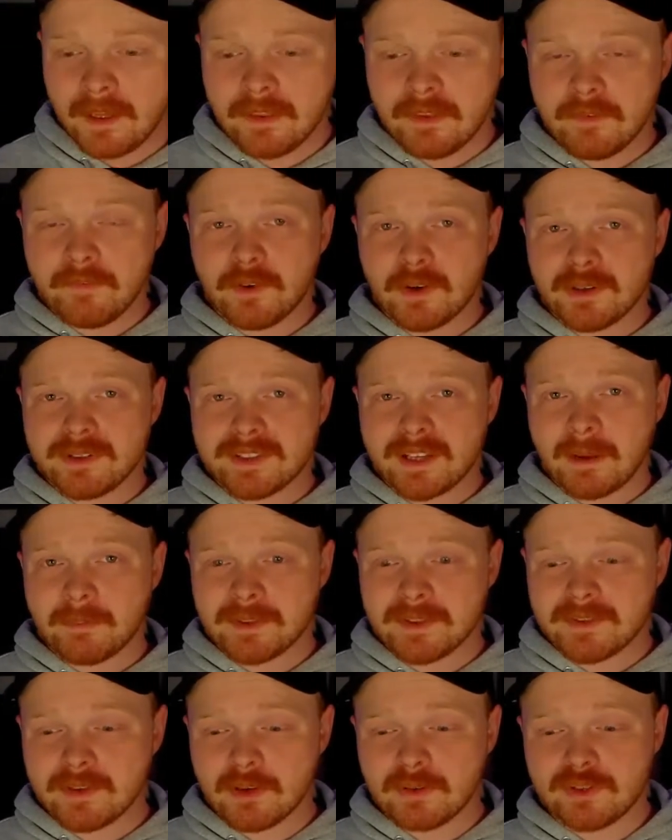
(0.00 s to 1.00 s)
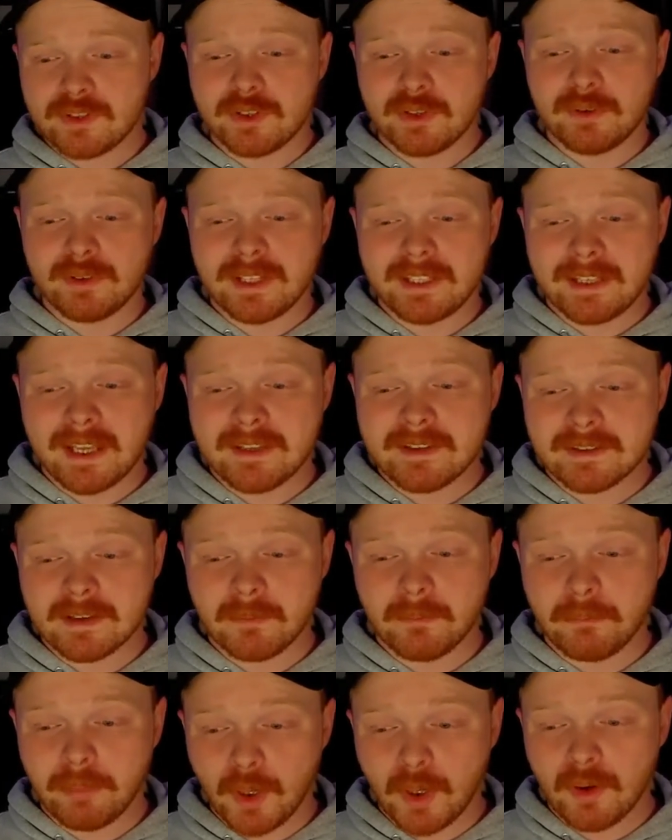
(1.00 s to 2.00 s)
In the first episode, Shun attends a
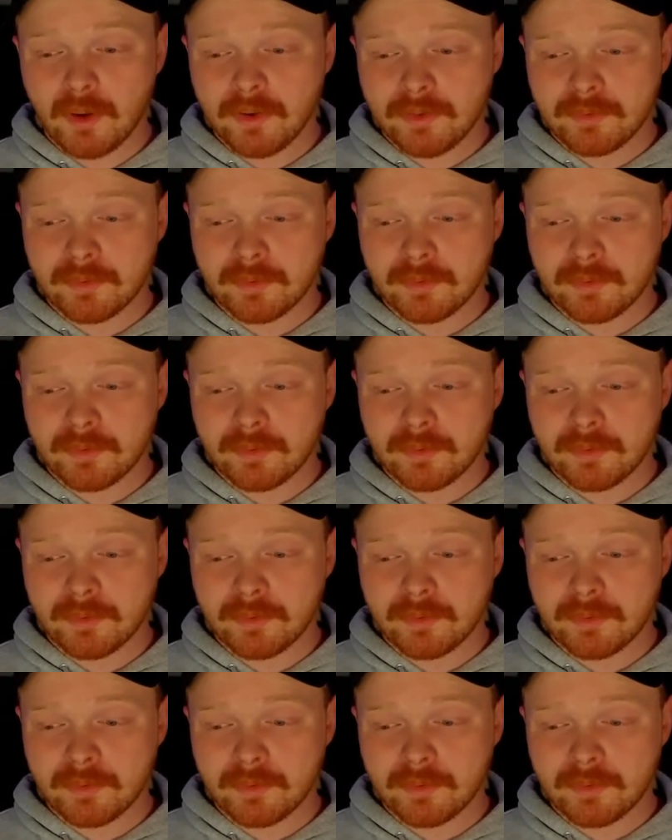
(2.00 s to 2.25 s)
ball